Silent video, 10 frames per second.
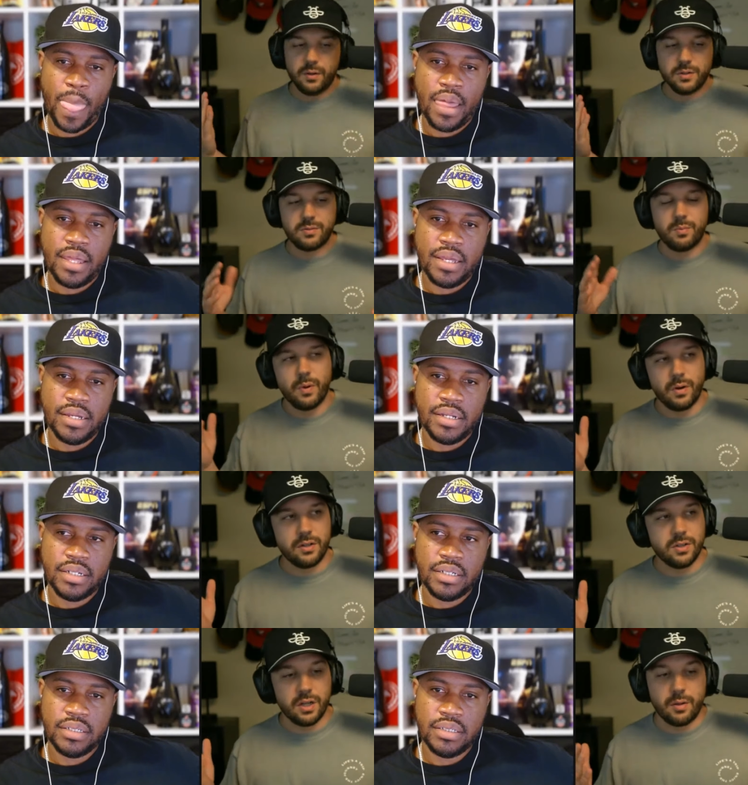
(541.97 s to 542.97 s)
Speaker 1: we're not
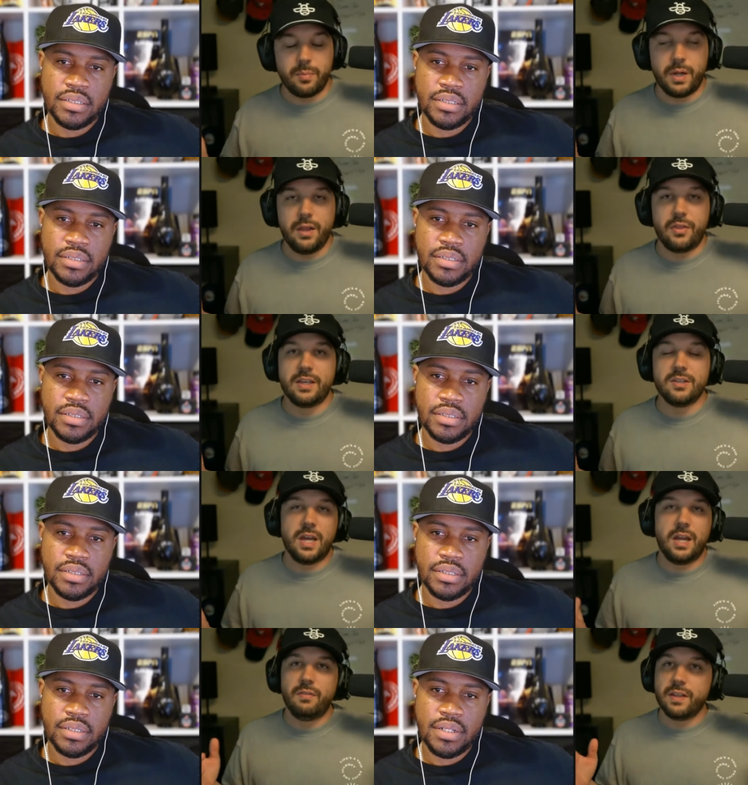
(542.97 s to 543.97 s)
talking, but I think he's kind of
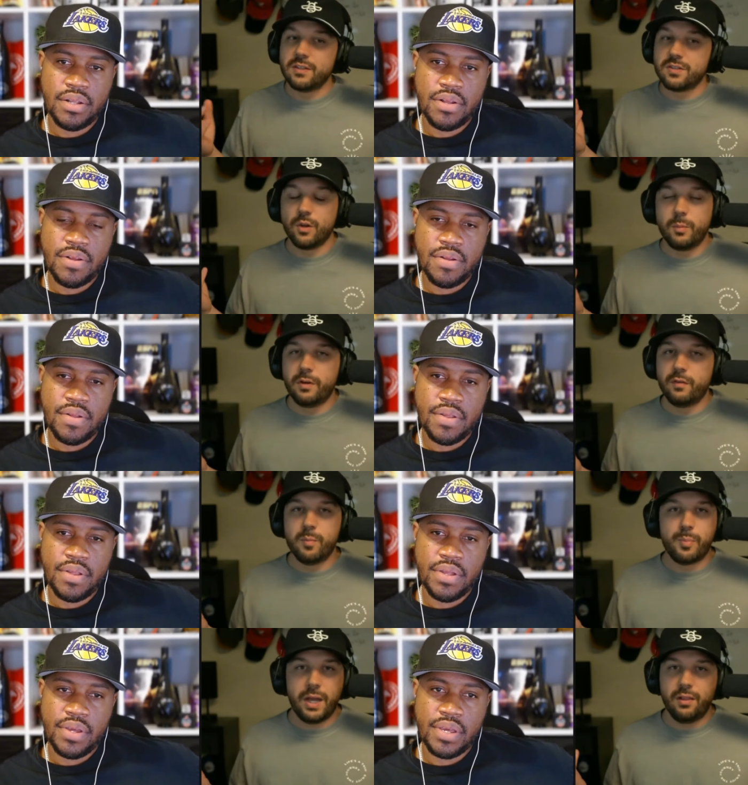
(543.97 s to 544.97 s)
like this little bit of a buy
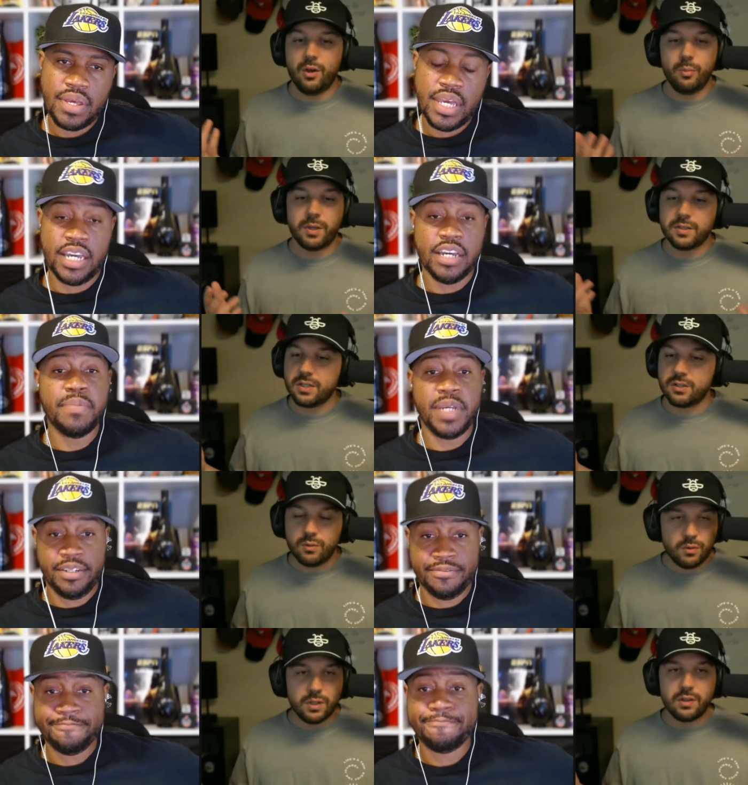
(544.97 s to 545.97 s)
low because I do think
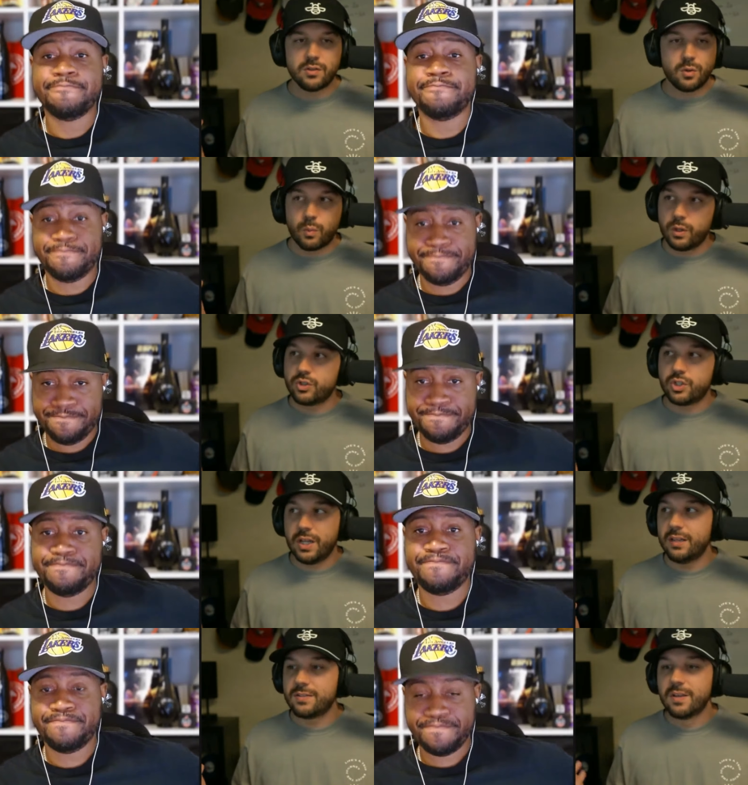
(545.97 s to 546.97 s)
be. there's a real
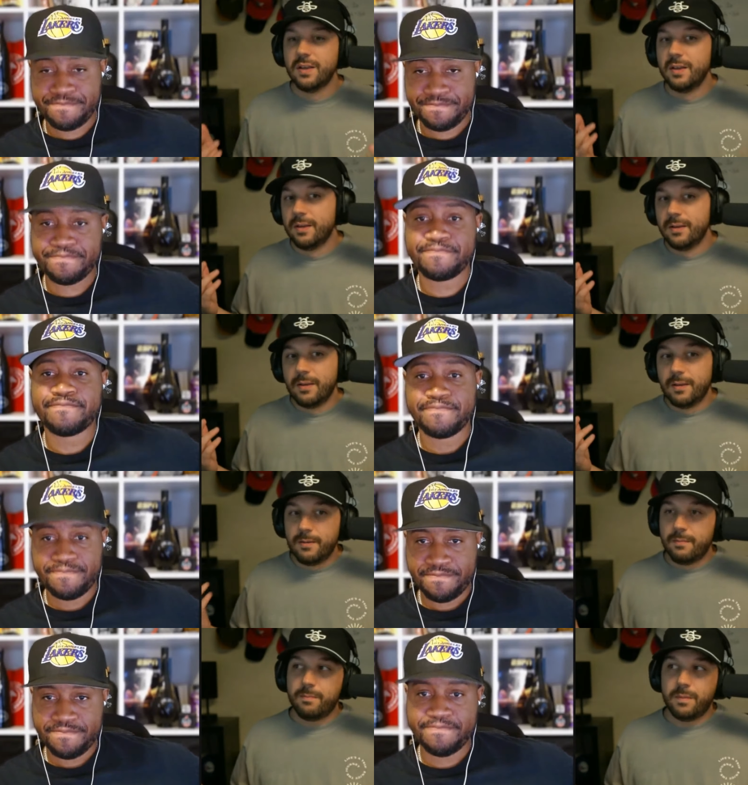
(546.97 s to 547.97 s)
chance
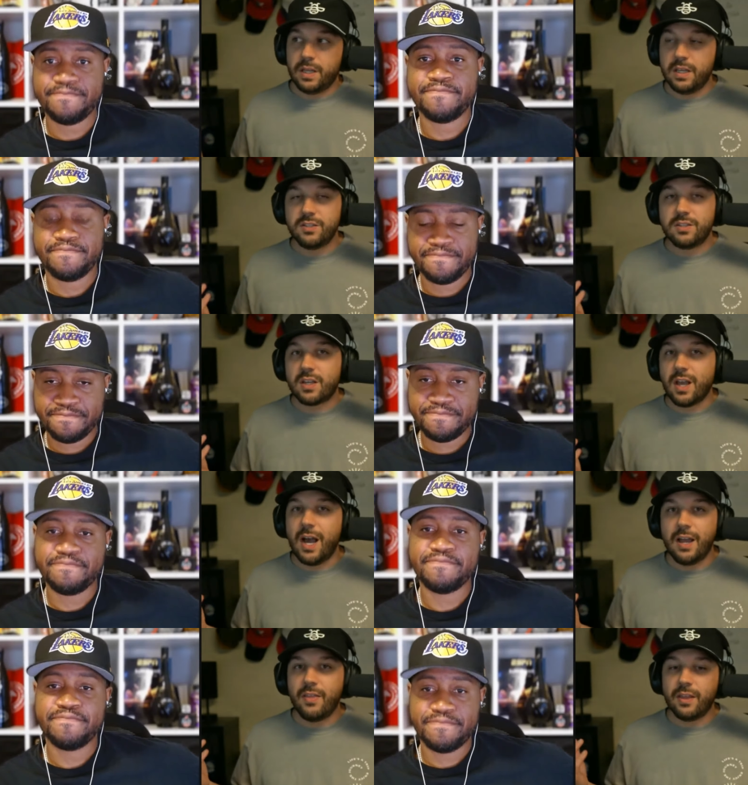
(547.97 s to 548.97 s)
he's the guy
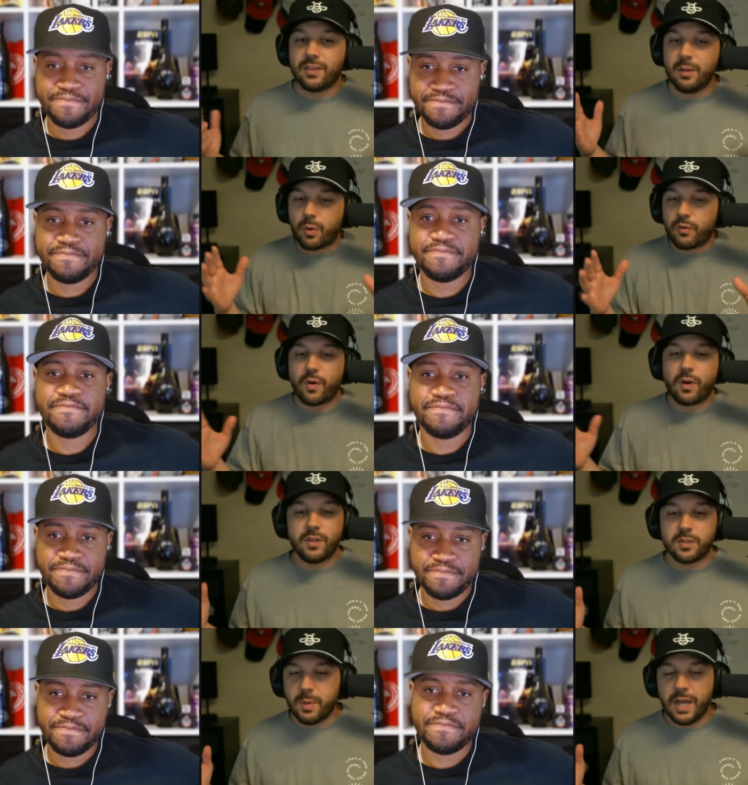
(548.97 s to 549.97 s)
that they prefer in this
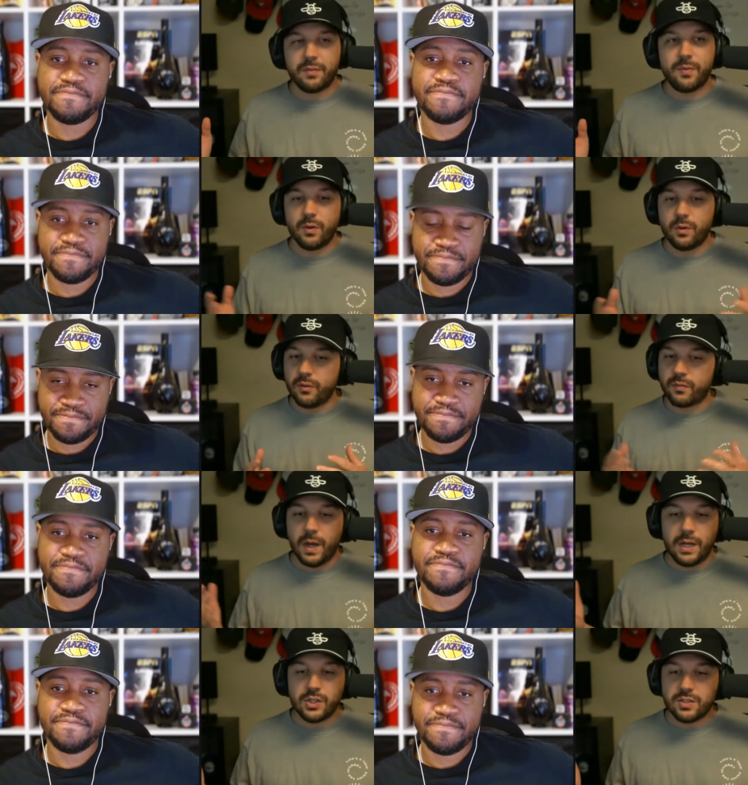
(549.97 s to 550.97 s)
backfield. If
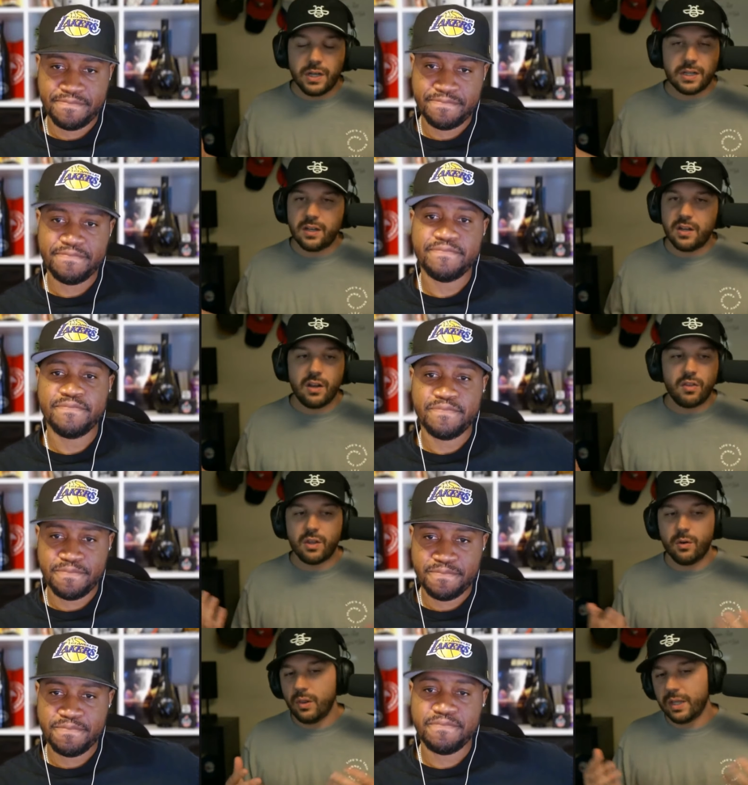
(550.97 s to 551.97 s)
Najee's not getting anything going,
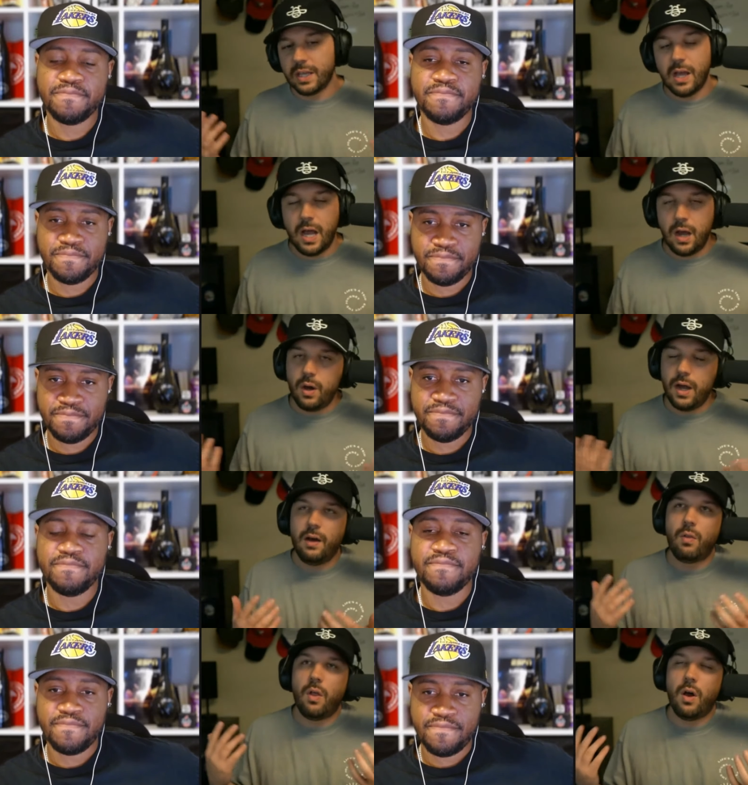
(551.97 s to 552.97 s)
like a, uh, how how
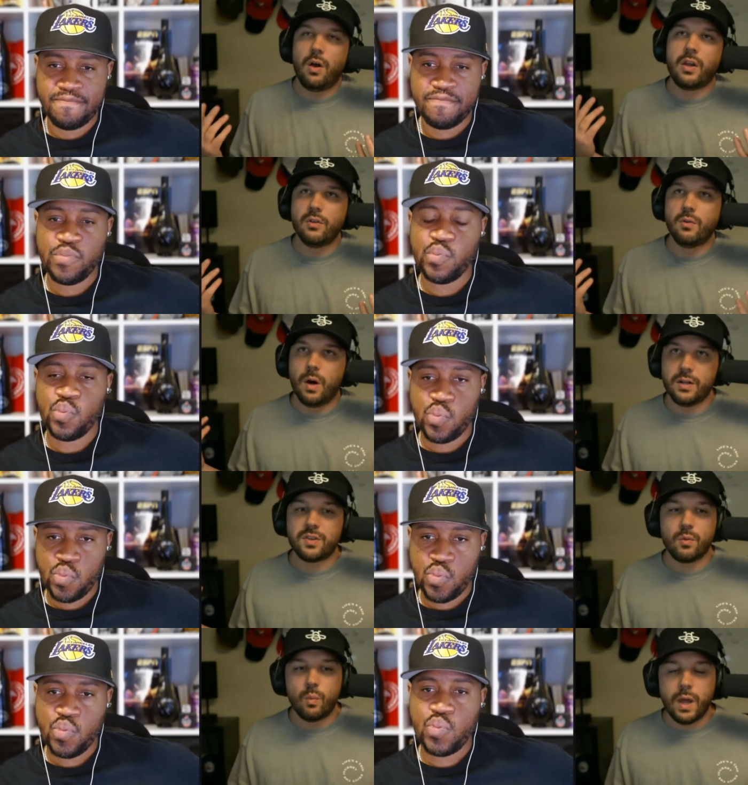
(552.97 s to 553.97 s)
long can you honestly
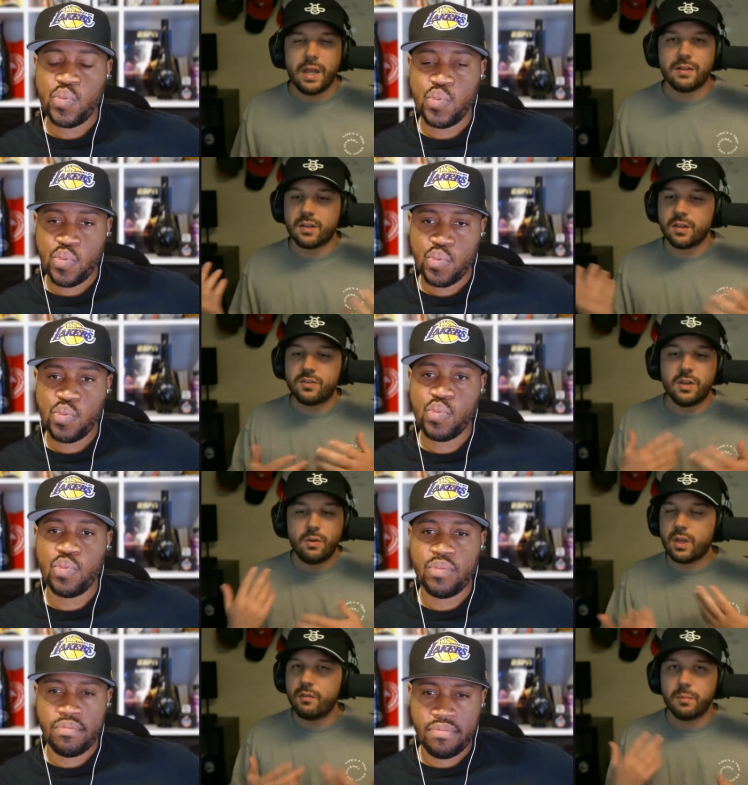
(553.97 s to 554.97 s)
wait and continue to
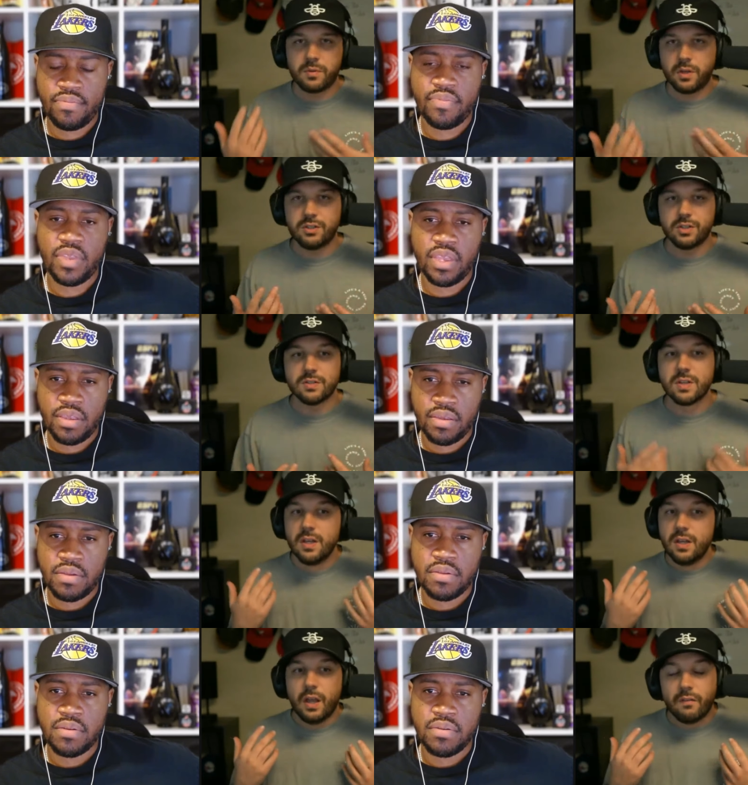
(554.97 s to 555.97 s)
give him touches
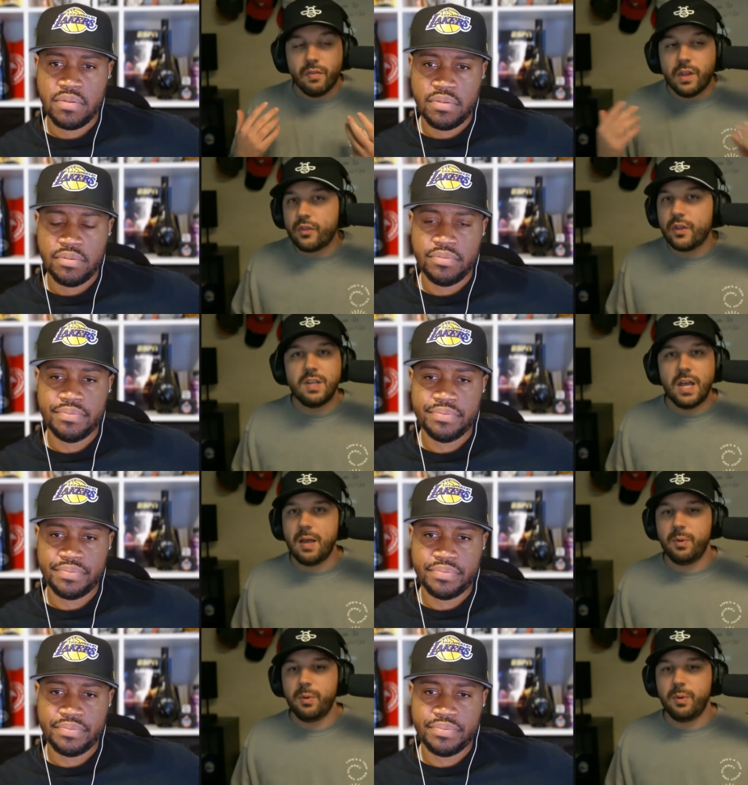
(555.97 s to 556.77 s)
if nothing's happening?